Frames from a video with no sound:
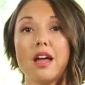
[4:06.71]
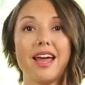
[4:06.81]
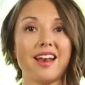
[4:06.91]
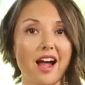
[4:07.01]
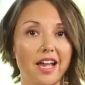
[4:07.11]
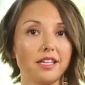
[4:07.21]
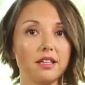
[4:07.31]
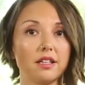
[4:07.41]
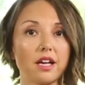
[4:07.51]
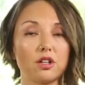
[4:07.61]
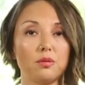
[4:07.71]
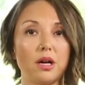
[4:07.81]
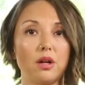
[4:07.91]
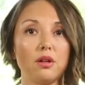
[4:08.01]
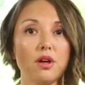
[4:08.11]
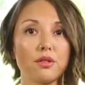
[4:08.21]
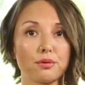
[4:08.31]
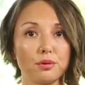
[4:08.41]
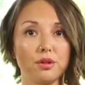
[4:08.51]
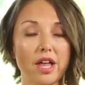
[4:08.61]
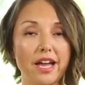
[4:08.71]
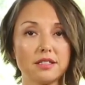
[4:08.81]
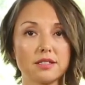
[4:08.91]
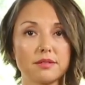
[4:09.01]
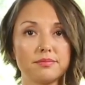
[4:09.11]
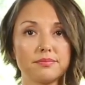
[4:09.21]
and hiking the kettlebell through the legs.